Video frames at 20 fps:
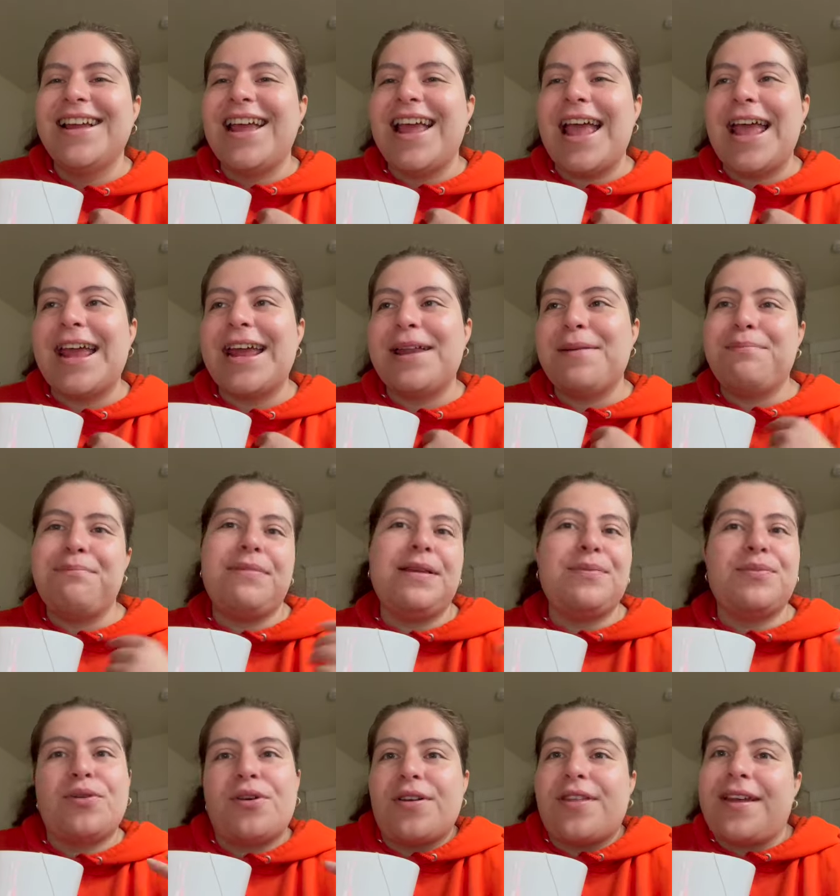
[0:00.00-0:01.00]
and
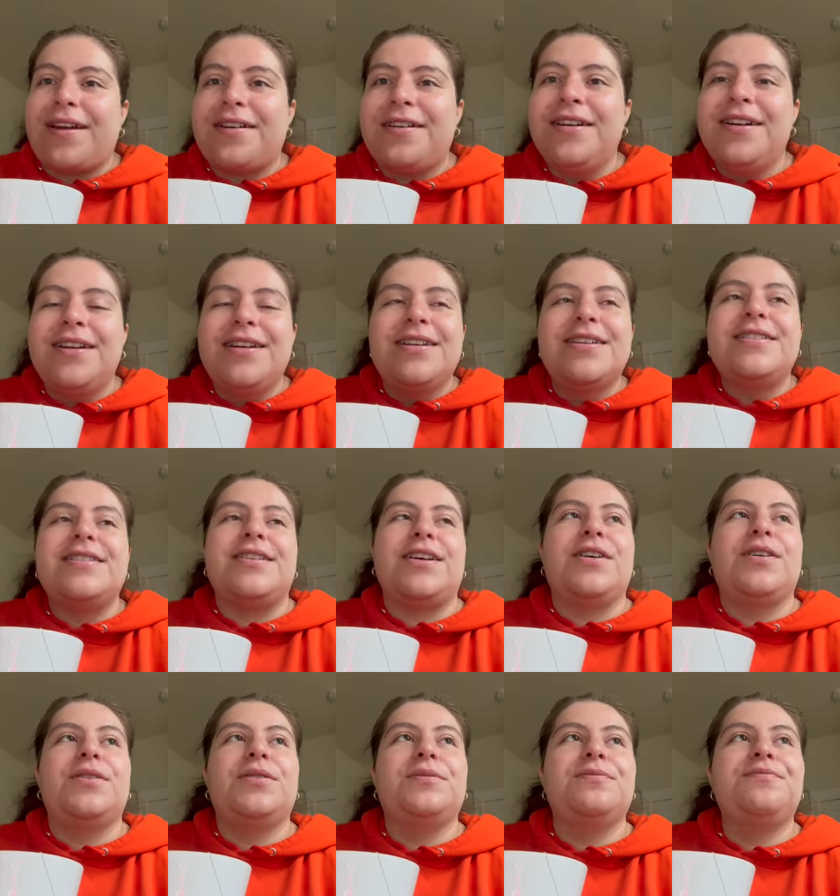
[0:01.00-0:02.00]
people are there.
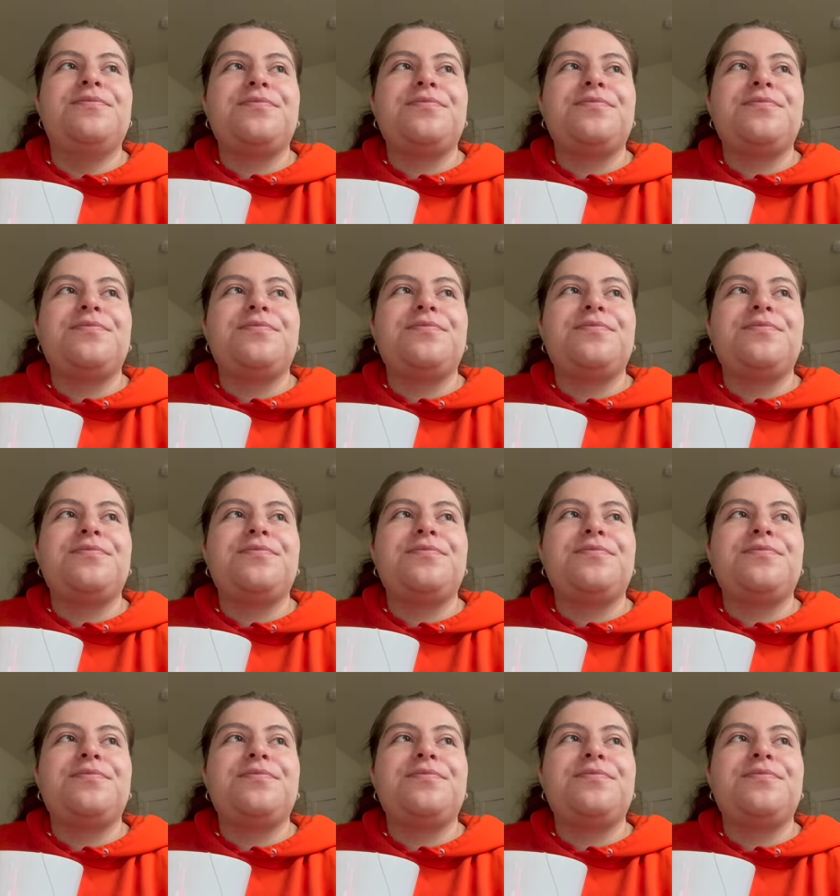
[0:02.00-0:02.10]
So